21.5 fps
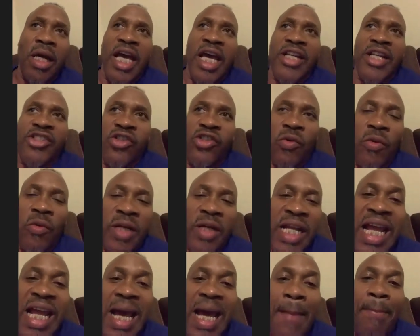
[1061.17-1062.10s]
And so when
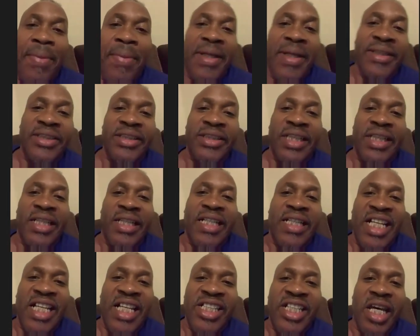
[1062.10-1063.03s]
they got busted,
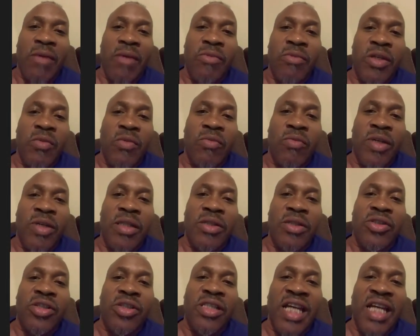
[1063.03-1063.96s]
that's how we went
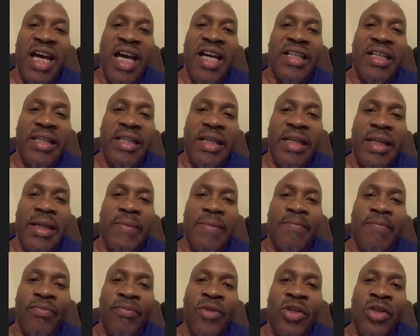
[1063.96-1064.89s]
to Don King.